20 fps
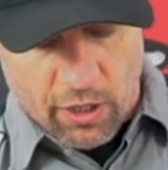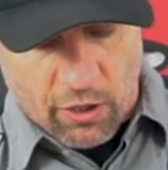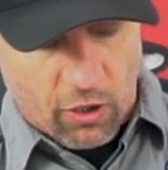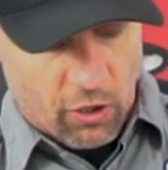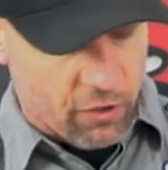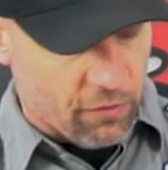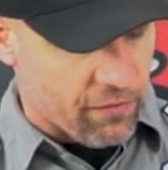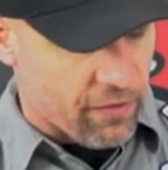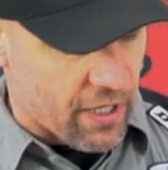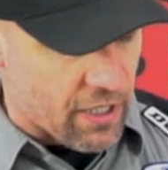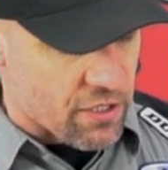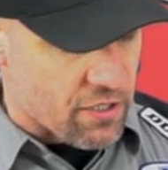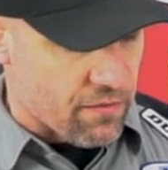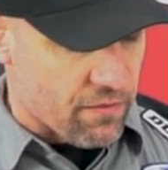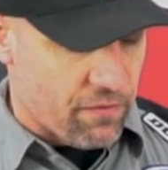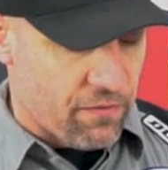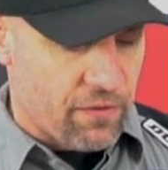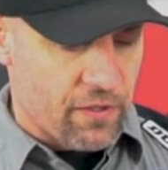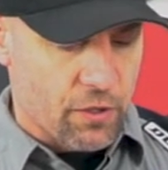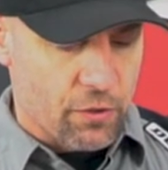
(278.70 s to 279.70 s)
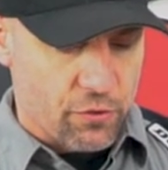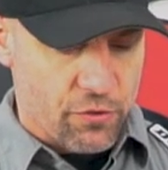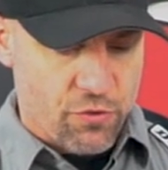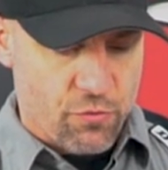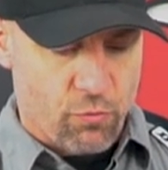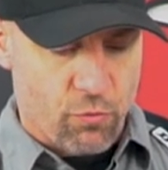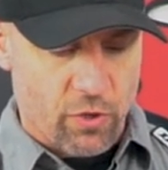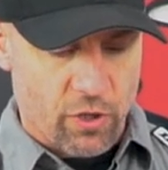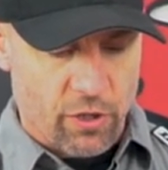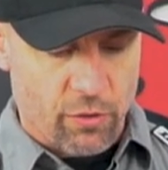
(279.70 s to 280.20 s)
on all the vents
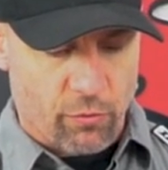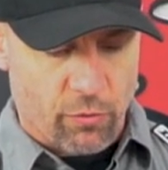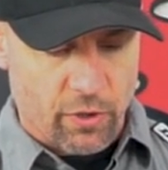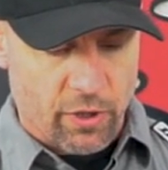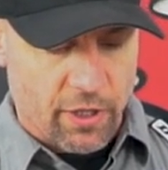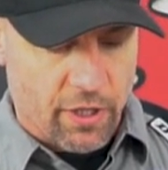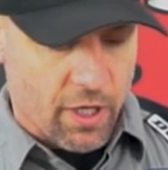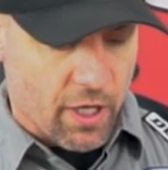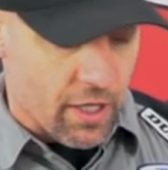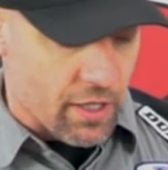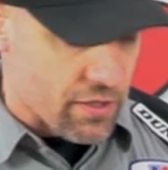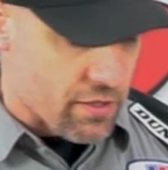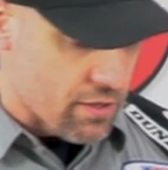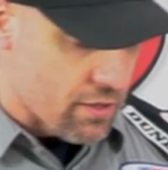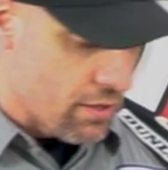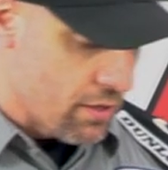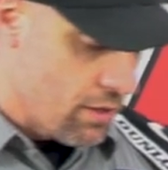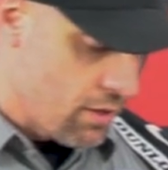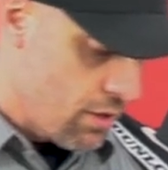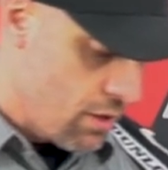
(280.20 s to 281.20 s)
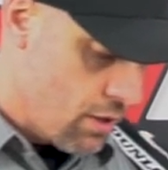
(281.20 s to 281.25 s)
feels really, really nice.